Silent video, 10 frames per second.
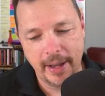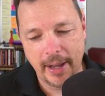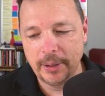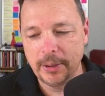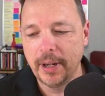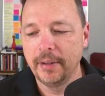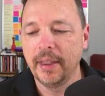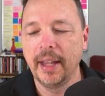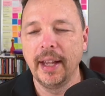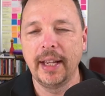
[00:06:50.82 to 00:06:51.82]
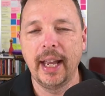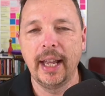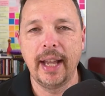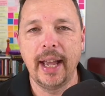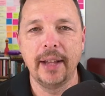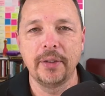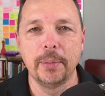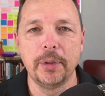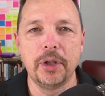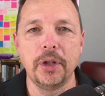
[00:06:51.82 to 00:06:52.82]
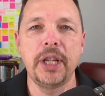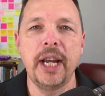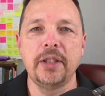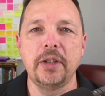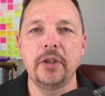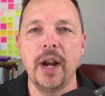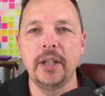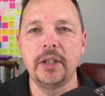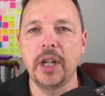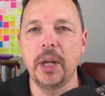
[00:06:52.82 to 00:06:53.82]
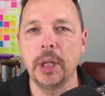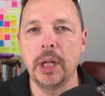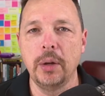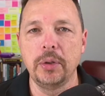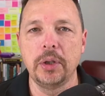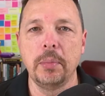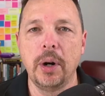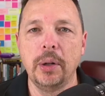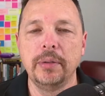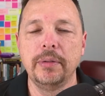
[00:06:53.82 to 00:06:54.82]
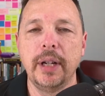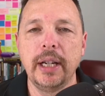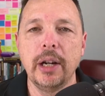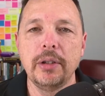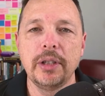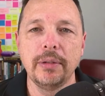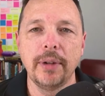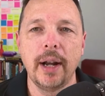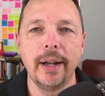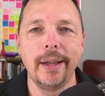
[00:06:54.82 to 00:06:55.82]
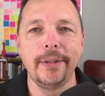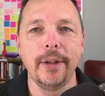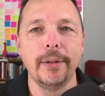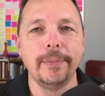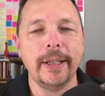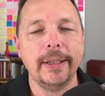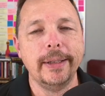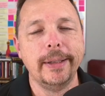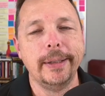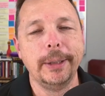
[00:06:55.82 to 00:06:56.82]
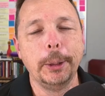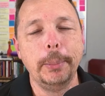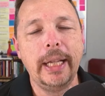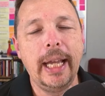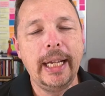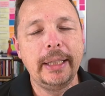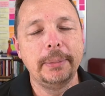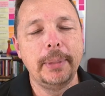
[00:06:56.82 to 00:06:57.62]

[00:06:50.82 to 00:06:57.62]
I'll do everything I can to answer them. It's your chance to try and stump the coach tomorrow on Free Coaching Friday. So don't be late.